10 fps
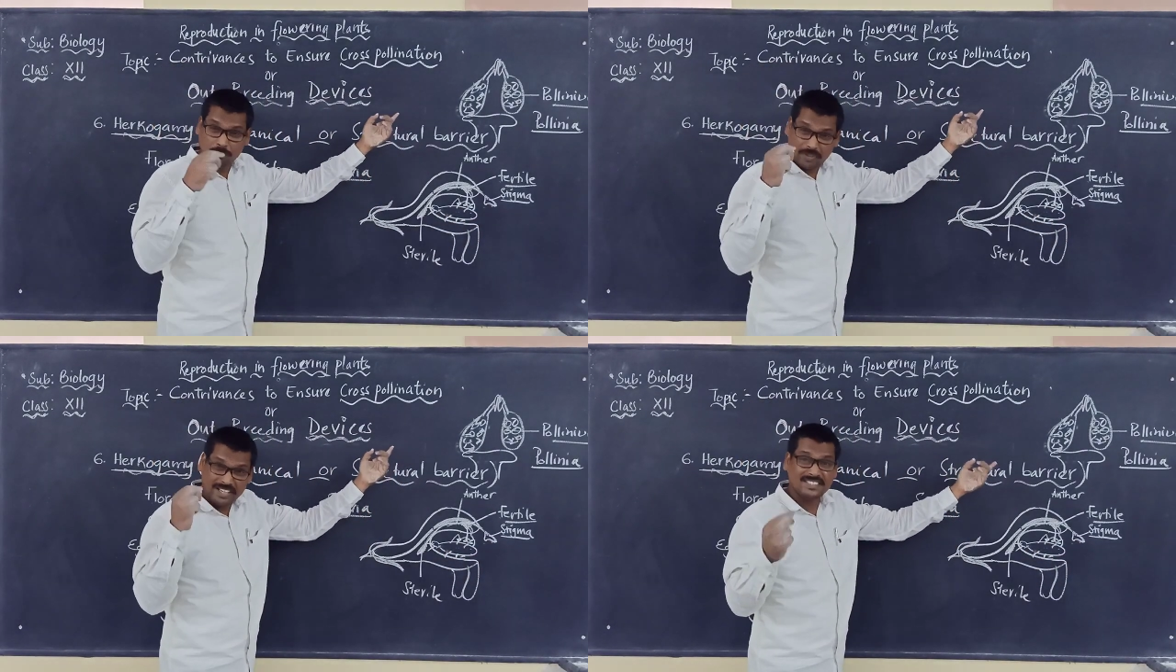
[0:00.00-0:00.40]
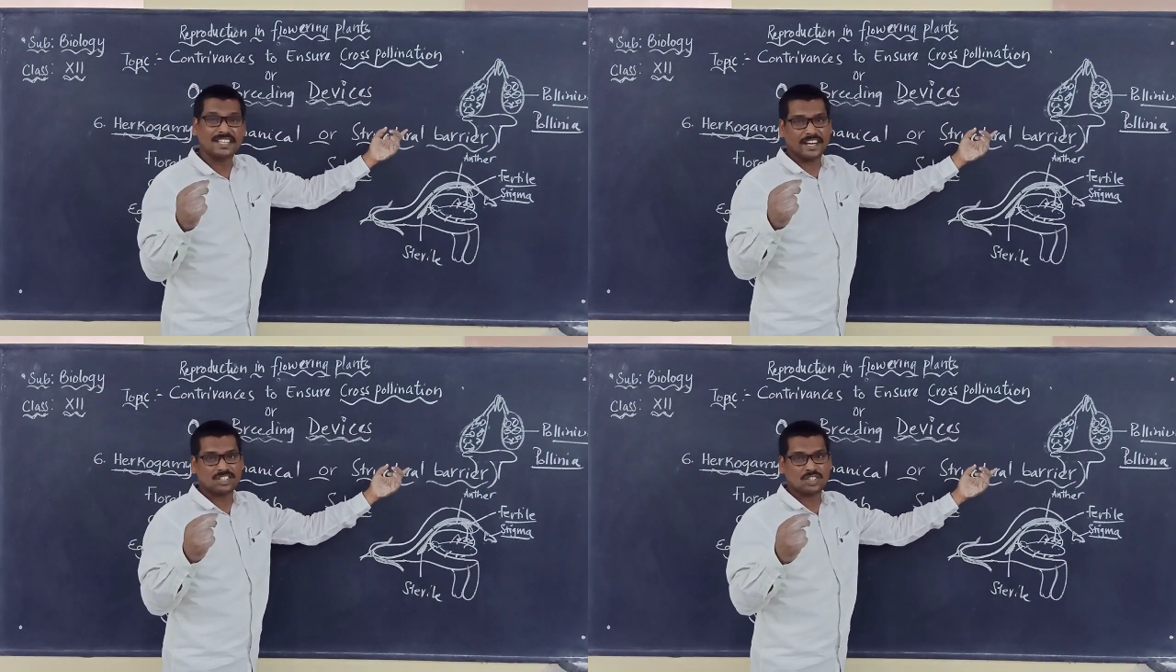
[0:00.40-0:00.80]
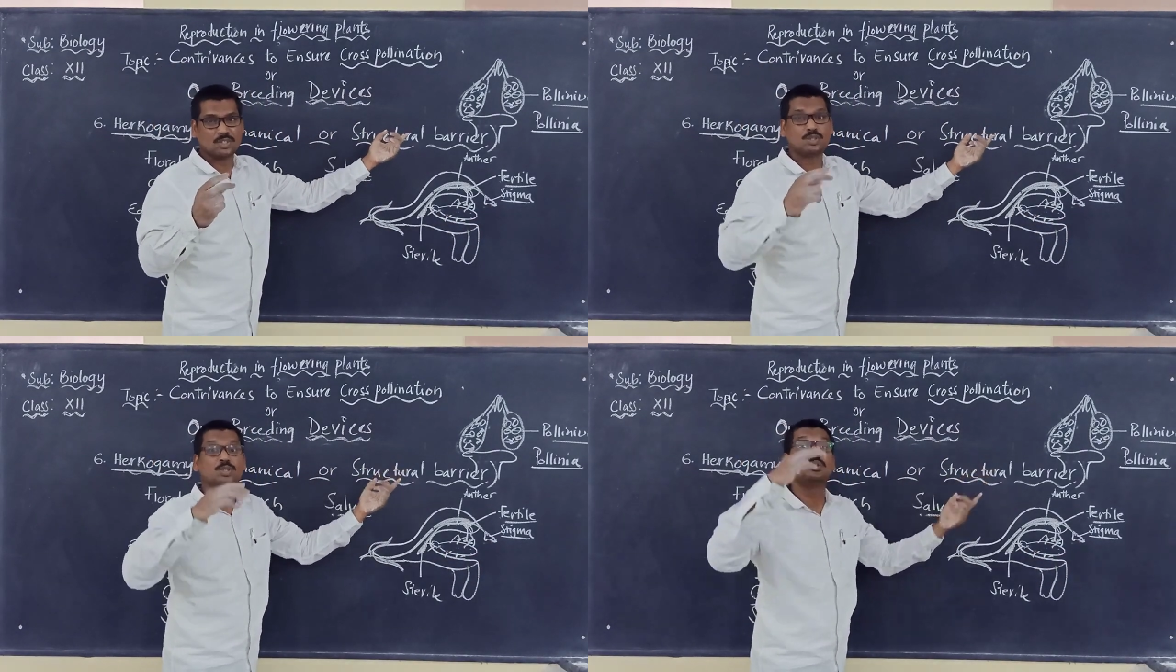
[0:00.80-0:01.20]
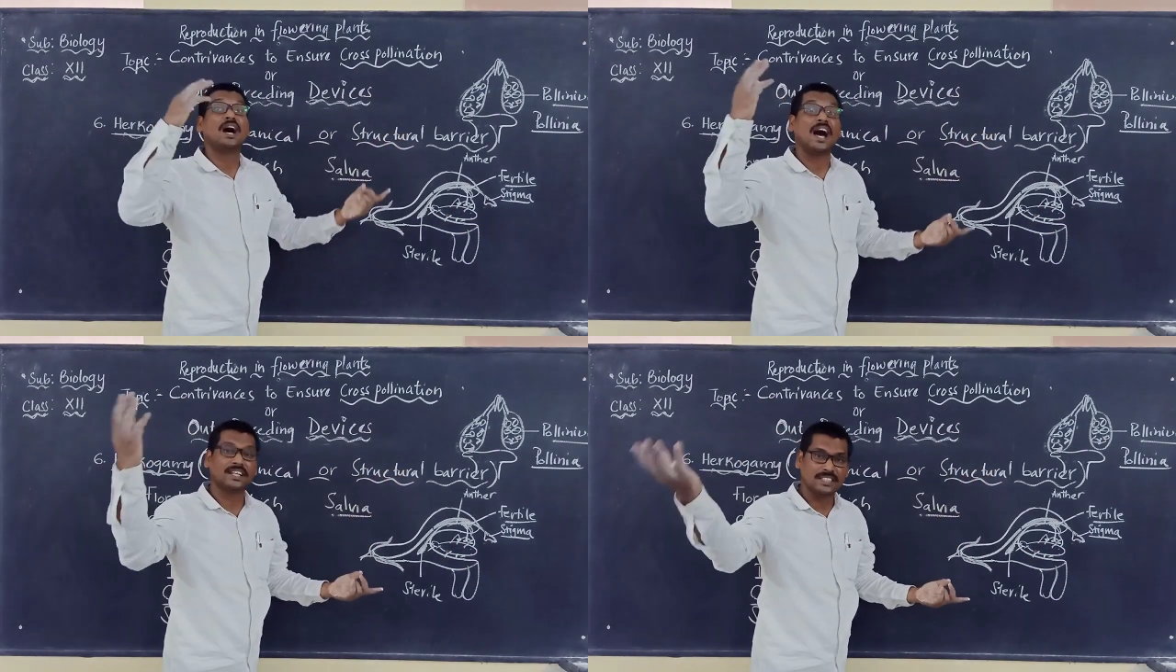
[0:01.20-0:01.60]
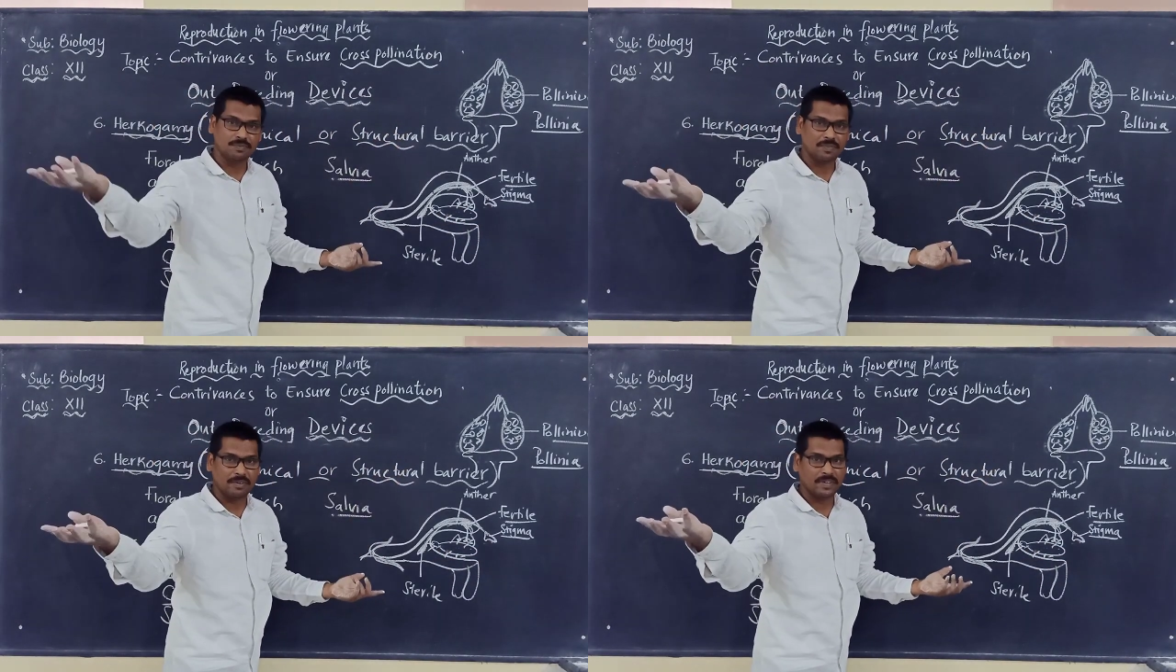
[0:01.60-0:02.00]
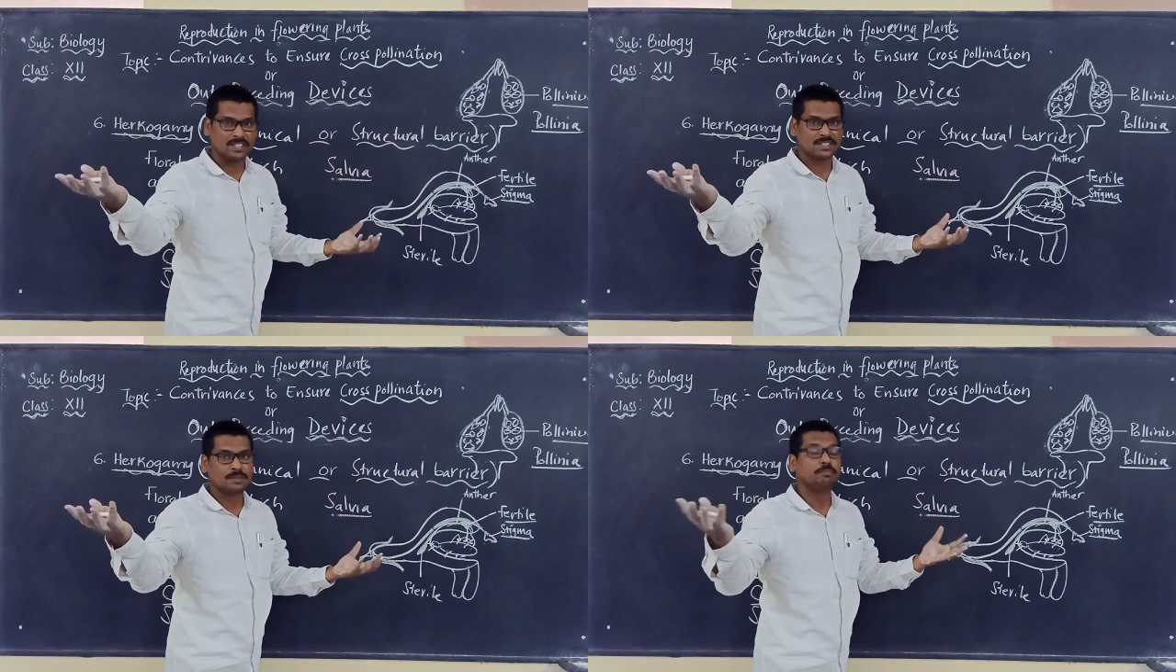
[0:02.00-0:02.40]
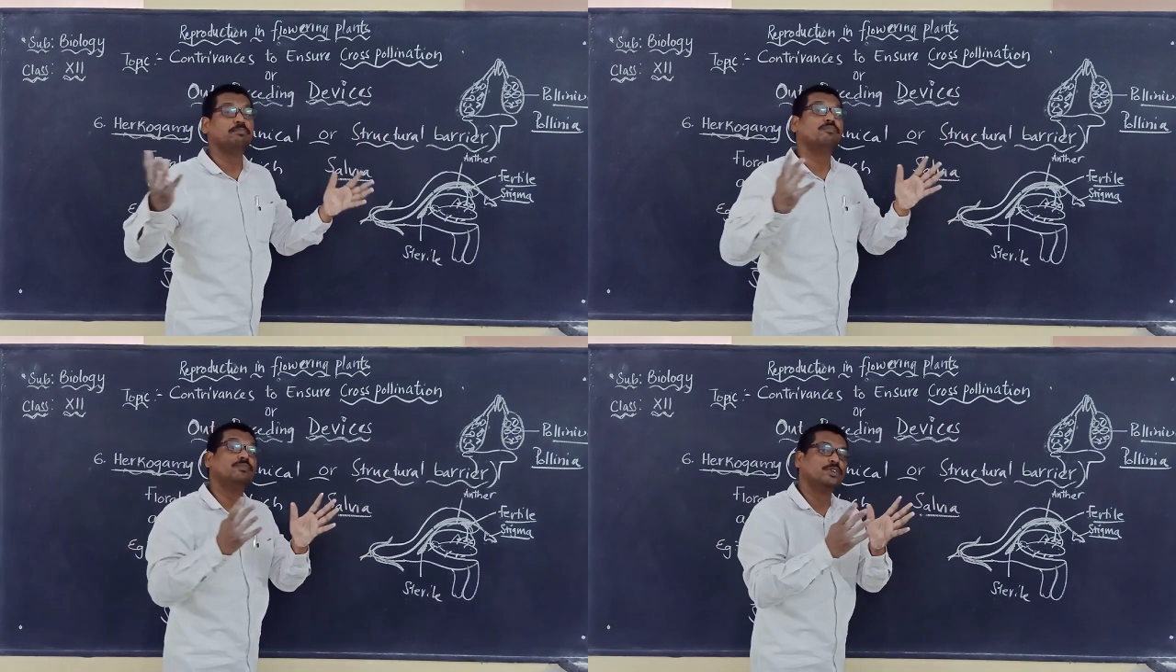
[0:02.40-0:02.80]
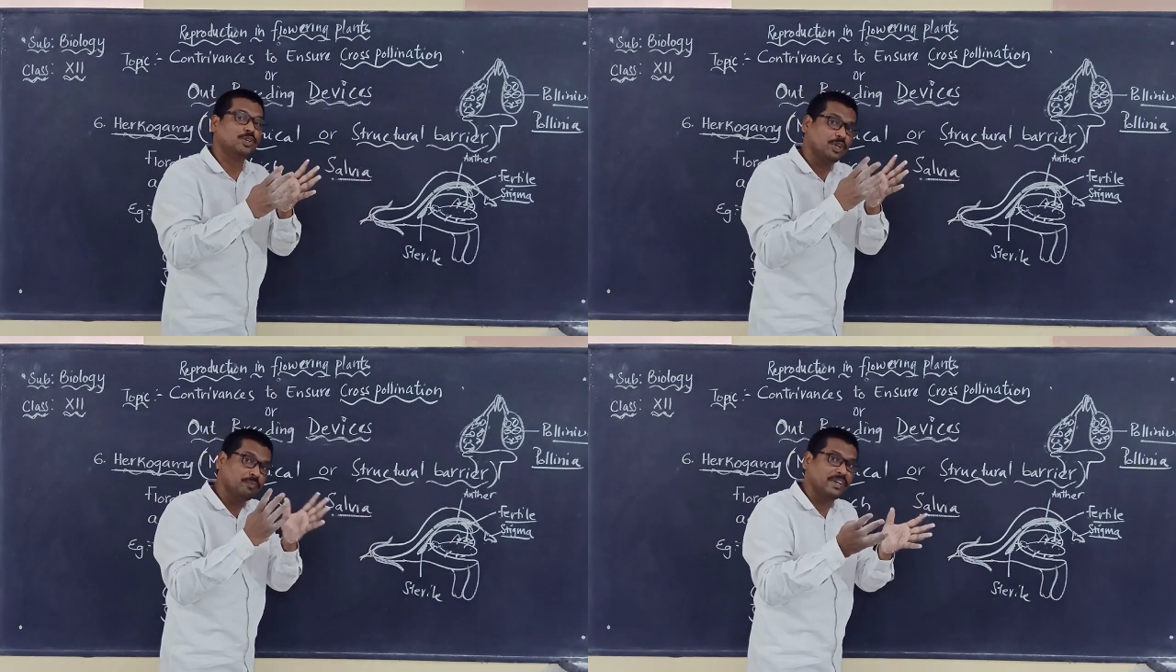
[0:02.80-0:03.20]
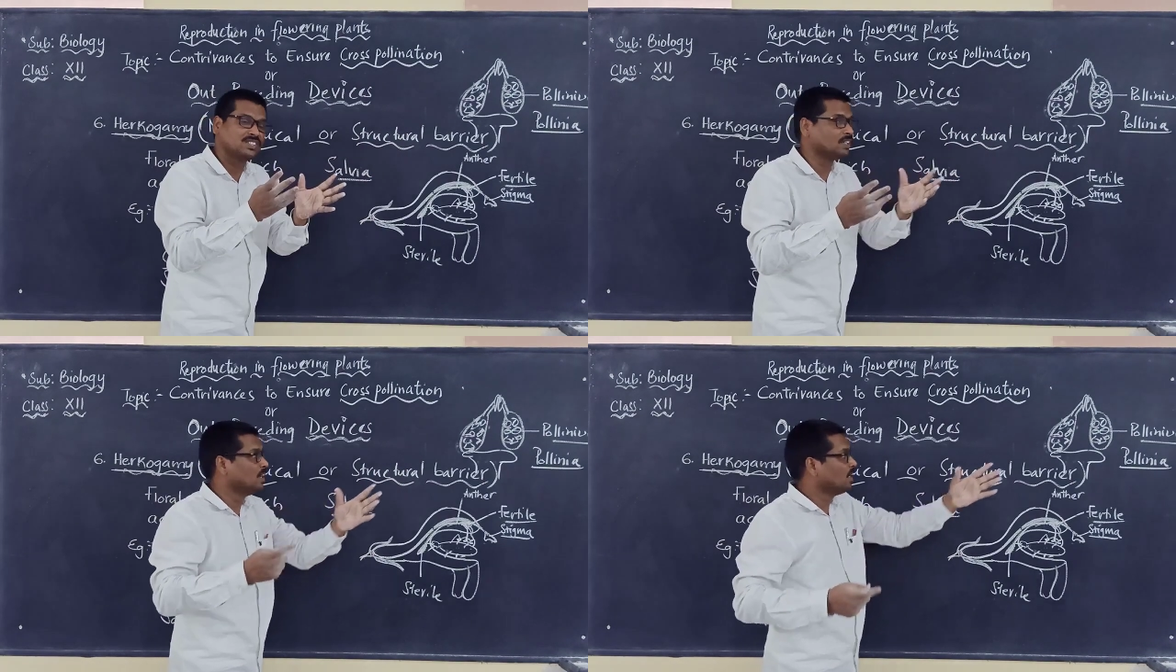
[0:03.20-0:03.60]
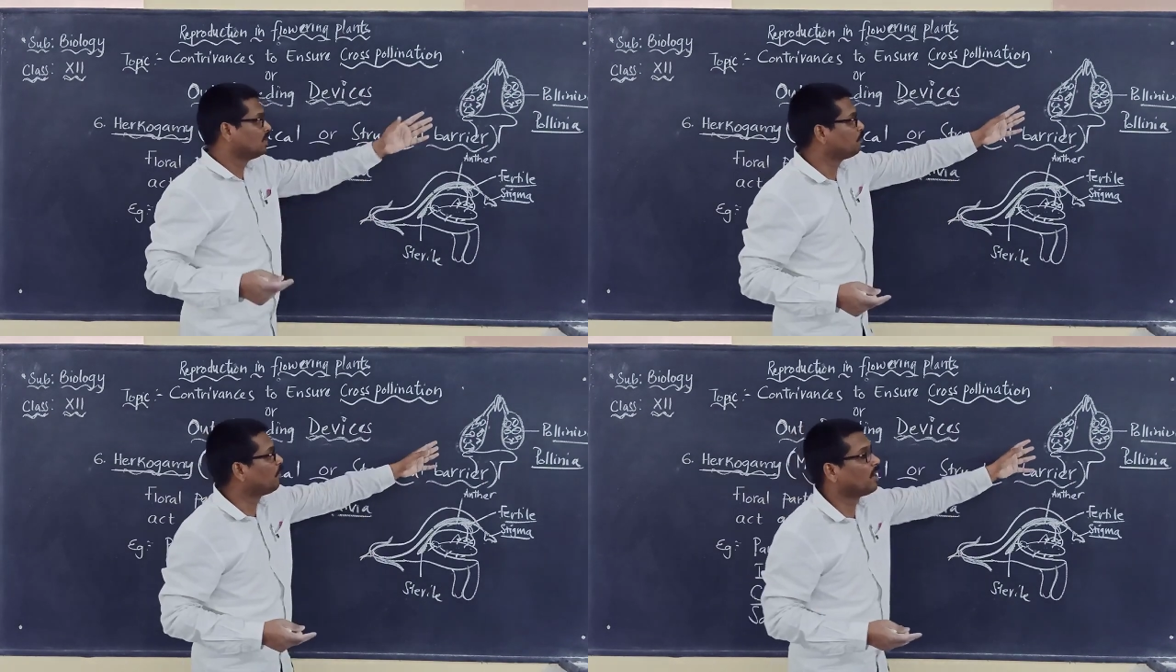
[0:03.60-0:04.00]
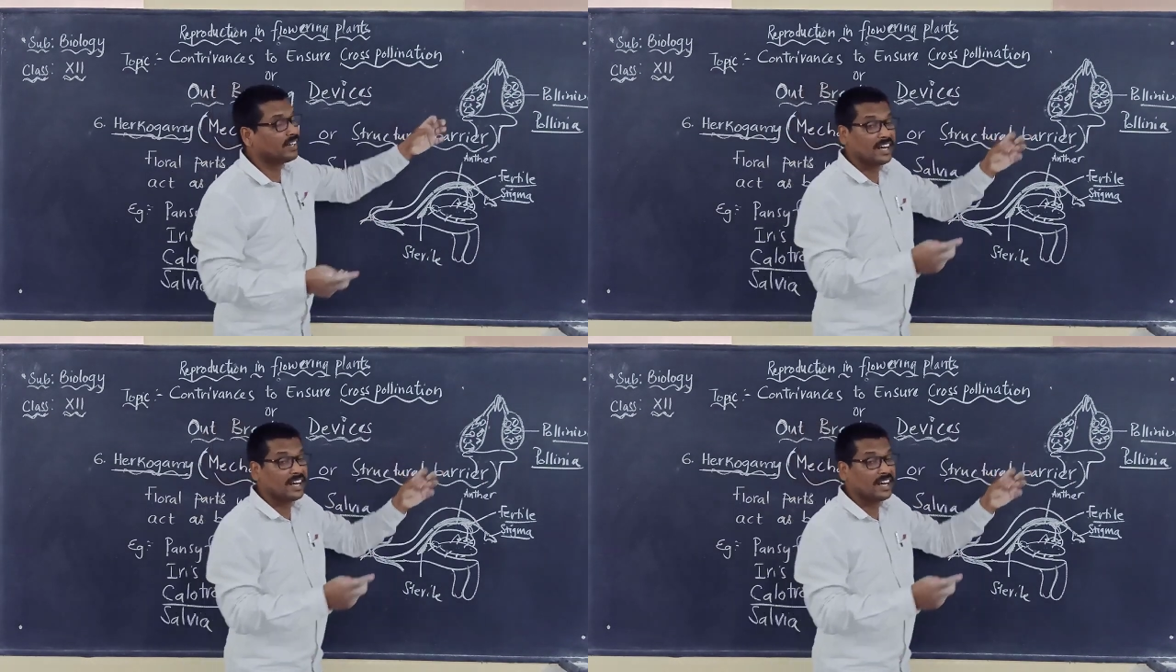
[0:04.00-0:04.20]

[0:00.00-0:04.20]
insects to other flowers, during which the pollen